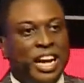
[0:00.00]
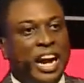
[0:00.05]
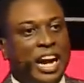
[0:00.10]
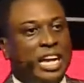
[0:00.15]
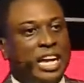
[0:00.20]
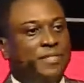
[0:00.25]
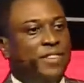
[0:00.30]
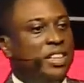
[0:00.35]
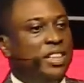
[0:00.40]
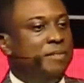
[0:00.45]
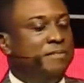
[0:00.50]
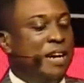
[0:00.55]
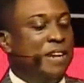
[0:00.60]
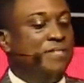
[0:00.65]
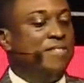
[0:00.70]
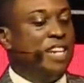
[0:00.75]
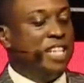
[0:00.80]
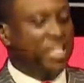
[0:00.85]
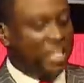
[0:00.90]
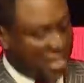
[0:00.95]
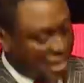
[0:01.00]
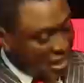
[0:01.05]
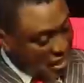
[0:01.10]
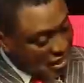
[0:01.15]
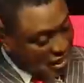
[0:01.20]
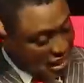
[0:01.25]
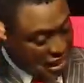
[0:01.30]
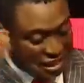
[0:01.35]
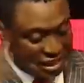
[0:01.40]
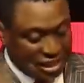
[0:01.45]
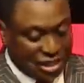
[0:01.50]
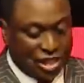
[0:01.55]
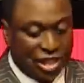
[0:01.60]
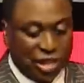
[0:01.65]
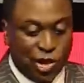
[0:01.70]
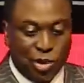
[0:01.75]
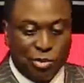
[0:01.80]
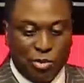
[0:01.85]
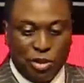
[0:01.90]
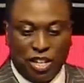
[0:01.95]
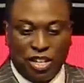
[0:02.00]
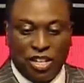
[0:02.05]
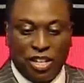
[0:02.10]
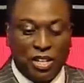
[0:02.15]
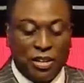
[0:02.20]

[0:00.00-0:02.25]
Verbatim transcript: and I met the bank manager that attends N L P.